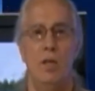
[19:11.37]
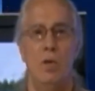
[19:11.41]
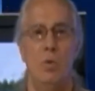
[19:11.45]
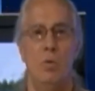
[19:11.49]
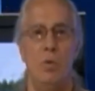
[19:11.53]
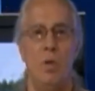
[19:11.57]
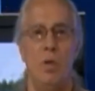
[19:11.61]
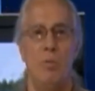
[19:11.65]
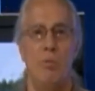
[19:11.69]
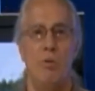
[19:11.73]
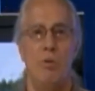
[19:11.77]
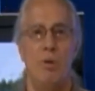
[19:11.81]

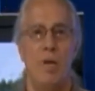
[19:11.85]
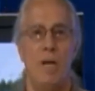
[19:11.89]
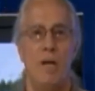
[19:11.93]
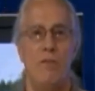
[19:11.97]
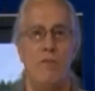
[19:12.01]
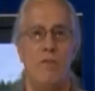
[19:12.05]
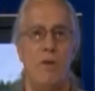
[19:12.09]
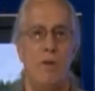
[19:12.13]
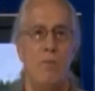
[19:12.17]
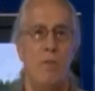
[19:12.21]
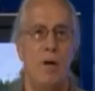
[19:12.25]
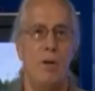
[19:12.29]
We
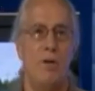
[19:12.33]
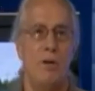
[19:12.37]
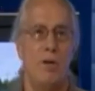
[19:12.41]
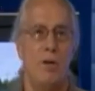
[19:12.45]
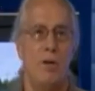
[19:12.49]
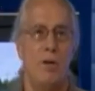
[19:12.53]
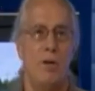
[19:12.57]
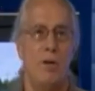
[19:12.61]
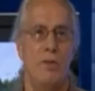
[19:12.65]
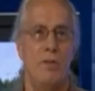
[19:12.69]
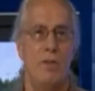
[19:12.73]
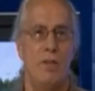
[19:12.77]
prayed for Mother
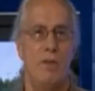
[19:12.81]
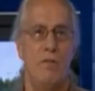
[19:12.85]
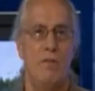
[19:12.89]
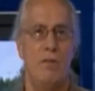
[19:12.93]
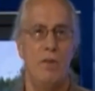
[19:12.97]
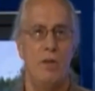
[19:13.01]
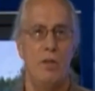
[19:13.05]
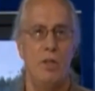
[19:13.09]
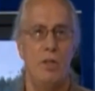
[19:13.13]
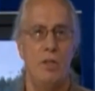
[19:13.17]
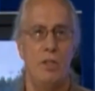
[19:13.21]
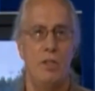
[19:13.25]
Earth and
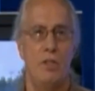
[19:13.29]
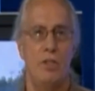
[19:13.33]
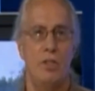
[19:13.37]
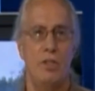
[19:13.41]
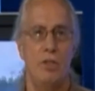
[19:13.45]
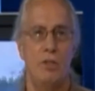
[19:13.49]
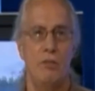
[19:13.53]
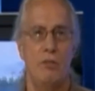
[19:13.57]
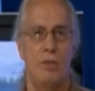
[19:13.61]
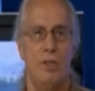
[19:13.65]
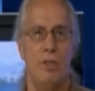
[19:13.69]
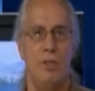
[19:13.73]
for her
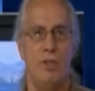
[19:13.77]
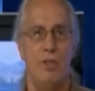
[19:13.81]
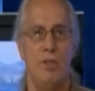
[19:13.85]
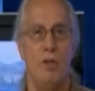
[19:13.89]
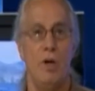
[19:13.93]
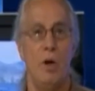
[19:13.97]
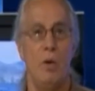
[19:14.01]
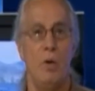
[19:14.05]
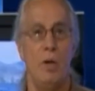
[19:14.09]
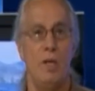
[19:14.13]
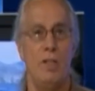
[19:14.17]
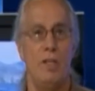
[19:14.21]
children,
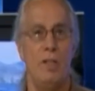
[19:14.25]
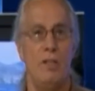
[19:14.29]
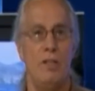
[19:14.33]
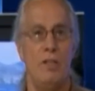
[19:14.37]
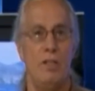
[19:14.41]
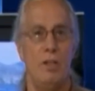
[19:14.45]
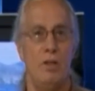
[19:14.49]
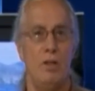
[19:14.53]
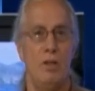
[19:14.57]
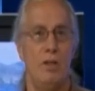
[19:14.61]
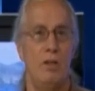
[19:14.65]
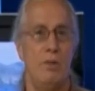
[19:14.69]
knowing that
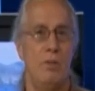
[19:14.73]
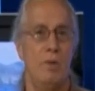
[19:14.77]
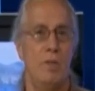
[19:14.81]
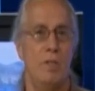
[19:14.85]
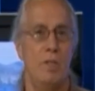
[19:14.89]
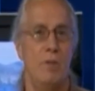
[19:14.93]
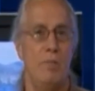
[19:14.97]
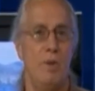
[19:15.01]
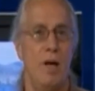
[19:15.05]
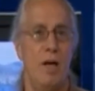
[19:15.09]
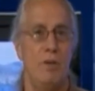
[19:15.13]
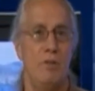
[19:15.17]
the earth was
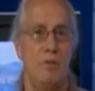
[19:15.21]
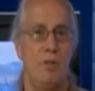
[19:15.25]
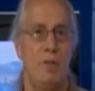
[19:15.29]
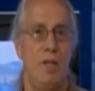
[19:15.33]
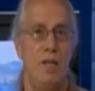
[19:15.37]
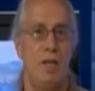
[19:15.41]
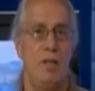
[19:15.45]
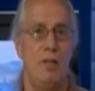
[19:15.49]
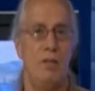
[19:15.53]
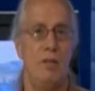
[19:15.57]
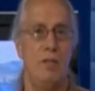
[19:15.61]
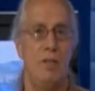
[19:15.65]
about to
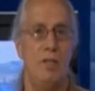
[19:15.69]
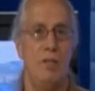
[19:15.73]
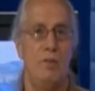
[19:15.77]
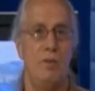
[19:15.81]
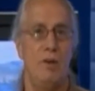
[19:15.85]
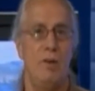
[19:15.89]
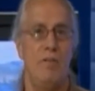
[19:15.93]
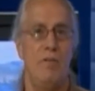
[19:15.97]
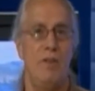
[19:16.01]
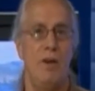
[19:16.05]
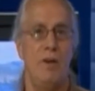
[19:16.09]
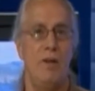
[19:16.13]
enter into
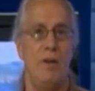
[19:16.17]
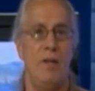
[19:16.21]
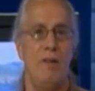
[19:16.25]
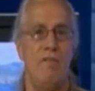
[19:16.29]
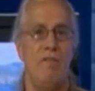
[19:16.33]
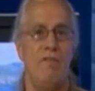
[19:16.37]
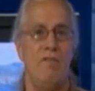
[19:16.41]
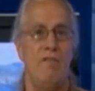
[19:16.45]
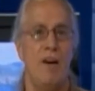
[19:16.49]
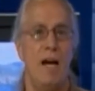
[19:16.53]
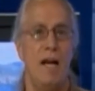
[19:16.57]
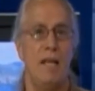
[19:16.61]
a very
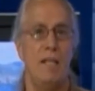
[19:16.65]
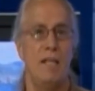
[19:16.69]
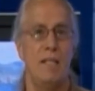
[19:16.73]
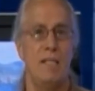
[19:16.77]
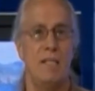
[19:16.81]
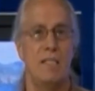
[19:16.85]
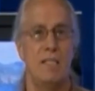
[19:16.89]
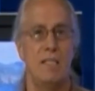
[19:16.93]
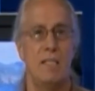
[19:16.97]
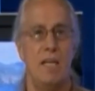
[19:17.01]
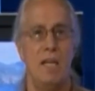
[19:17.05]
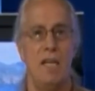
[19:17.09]

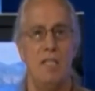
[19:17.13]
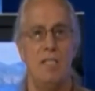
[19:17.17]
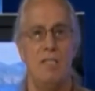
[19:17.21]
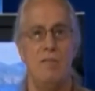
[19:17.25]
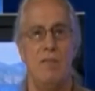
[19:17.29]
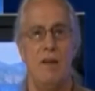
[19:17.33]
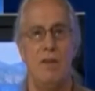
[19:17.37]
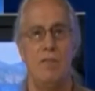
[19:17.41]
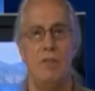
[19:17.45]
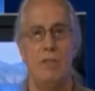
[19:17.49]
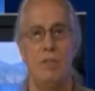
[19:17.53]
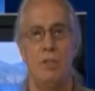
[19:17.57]
violent stage of
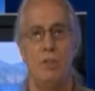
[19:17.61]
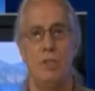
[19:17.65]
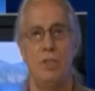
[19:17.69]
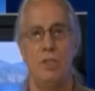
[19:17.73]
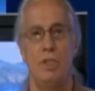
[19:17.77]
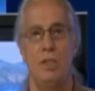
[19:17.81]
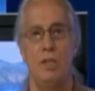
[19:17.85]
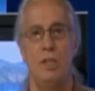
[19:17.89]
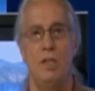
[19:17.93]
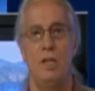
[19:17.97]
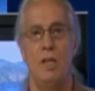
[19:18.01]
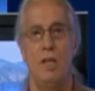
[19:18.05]

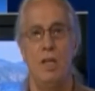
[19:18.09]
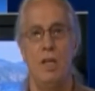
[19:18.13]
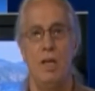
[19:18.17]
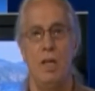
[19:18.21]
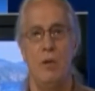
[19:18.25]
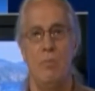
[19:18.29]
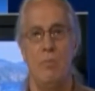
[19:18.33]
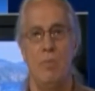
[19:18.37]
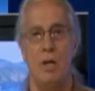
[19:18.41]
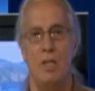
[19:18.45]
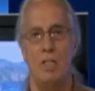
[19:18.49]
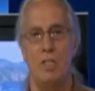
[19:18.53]
evolution,
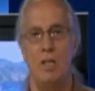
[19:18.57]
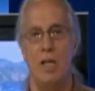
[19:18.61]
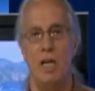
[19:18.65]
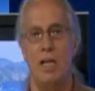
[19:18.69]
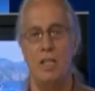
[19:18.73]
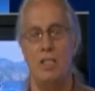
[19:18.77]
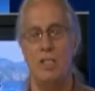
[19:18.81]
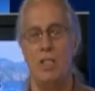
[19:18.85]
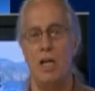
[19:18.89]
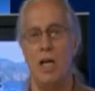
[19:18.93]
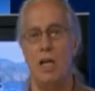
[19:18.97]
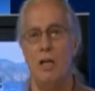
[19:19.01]
much
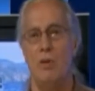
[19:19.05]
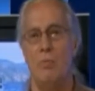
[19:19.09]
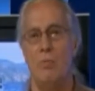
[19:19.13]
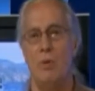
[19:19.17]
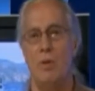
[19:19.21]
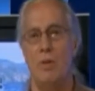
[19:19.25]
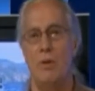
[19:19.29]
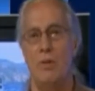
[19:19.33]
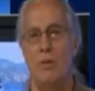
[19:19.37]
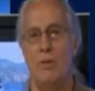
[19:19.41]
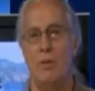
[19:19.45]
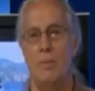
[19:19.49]
like
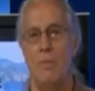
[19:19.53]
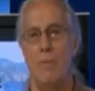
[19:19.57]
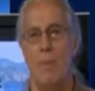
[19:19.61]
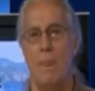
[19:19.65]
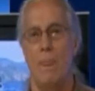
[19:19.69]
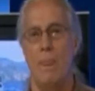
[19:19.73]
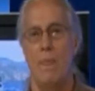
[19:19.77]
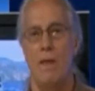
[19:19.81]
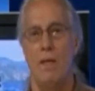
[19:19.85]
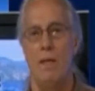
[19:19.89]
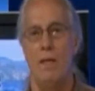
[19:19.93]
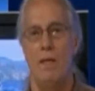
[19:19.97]
childbirth.
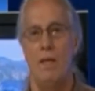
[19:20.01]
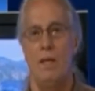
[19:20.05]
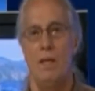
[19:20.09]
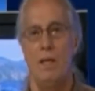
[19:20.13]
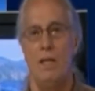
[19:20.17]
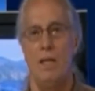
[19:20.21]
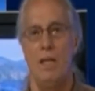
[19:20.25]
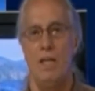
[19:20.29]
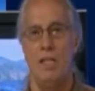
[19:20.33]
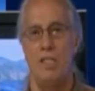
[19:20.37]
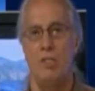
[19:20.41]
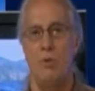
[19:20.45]

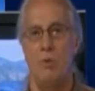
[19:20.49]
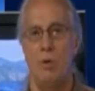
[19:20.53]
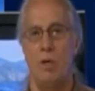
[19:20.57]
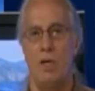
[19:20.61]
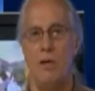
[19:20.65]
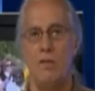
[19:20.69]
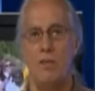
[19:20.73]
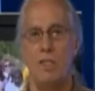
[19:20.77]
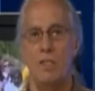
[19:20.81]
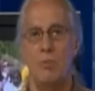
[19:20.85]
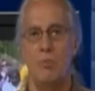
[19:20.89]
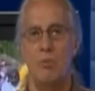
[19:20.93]
Each one
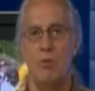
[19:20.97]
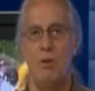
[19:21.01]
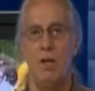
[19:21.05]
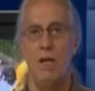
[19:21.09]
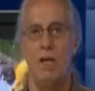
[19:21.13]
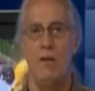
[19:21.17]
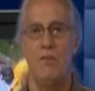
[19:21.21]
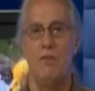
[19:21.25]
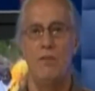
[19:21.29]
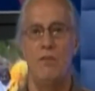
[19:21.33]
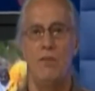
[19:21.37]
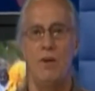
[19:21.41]
of us
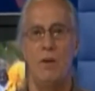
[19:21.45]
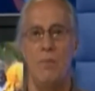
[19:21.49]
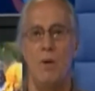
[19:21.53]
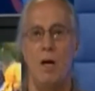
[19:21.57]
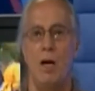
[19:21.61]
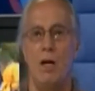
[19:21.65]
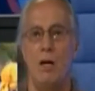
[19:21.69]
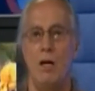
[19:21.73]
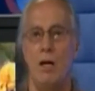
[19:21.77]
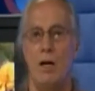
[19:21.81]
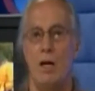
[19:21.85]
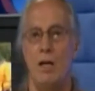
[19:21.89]
prayed from
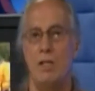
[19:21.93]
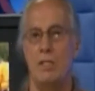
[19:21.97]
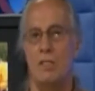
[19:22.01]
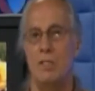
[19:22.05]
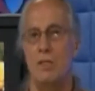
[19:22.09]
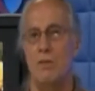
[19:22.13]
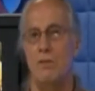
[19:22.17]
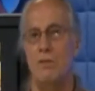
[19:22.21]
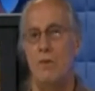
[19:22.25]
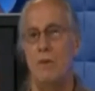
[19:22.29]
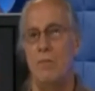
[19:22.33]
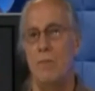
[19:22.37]
our hearts
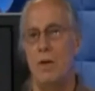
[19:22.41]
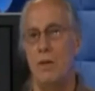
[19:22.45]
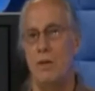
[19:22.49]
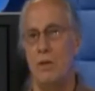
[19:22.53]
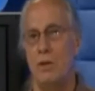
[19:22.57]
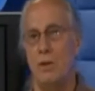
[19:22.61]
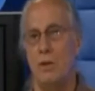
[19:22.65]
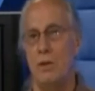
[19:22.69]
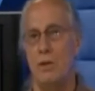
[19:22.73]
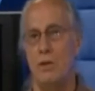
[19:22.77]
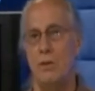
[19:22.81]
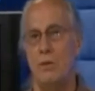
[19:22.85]
for Mother
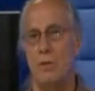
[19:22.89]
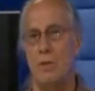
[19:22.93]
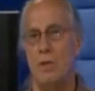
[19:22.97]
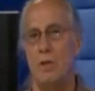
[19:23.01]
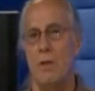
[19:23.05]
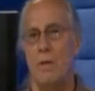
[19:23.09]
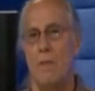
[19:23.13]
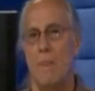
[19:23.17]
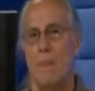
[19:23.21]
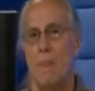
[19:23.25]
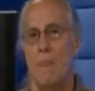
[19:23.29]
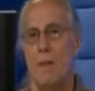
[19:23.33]
Earth
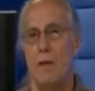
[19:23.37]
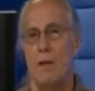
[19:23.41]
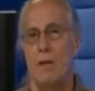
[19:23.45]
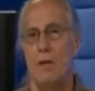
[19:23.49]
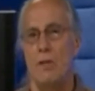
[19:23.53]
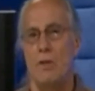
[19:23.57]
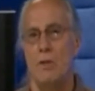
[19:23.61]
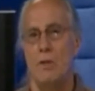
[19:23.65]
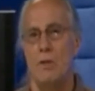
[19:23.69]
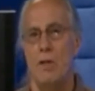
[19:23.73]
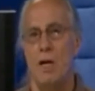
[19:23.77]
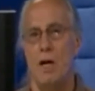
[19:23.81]

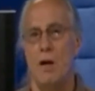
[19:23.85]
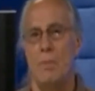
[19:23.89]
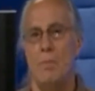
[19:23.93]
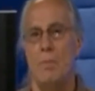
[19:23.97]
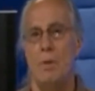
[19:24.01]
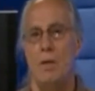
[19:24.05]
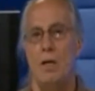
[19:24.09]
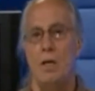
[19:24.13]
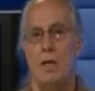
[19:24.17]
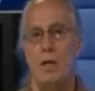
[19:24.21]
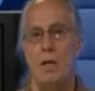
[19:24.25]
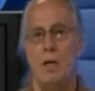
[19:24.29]
to help
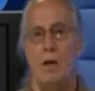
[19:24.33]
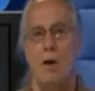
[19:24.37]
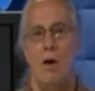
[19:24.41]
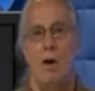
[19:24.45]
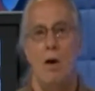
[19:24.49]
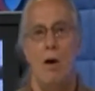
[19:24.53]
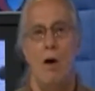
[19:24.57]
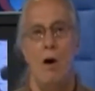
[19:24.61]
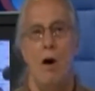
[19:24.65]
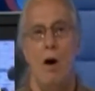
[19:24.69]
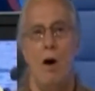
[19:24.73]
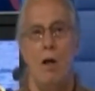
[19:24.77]

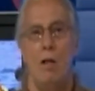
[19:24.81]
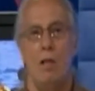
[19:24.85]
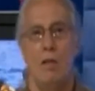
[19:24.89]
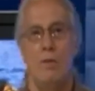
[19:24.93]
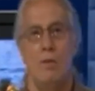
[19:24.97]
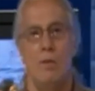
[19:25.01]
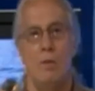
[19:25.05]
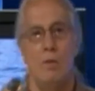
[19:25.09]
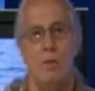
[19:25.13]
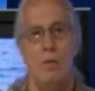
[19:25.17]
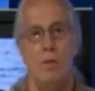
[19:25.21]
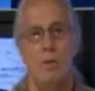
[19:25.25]
all of
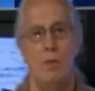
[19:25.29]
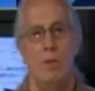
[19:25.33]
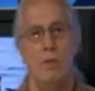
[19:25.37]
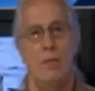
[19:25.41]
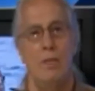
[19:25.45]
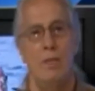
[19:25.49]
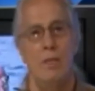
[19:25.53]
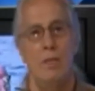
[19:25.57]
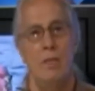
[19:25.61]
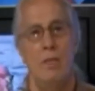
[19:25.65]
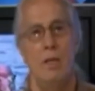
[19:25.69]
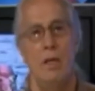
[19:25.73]
the
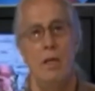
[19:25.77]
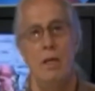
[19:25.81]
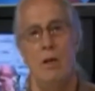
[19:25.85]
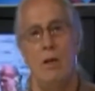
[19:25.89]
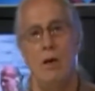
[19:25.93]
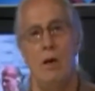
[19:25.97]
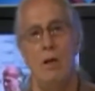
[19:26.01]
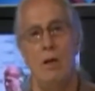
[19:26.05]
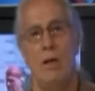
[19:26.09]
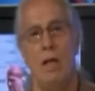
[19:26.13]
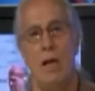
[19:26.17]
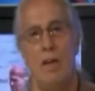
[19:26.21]
world and
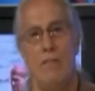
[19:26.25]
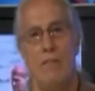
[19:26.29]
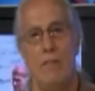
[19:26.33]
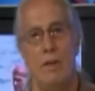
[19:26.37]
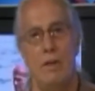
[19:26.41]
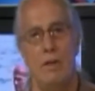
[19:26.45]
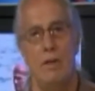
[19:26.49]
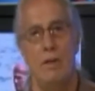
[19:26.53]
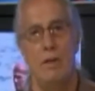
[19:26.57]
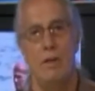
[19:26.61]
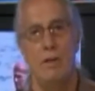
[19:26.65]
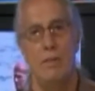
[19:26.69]
all life
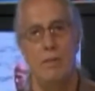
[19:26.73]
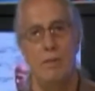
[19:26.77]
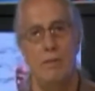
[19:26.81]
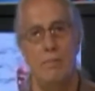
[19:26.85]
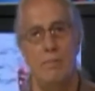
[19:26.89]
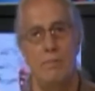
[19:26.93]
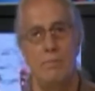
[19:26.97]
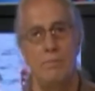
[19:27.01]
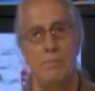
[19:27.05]
on earth.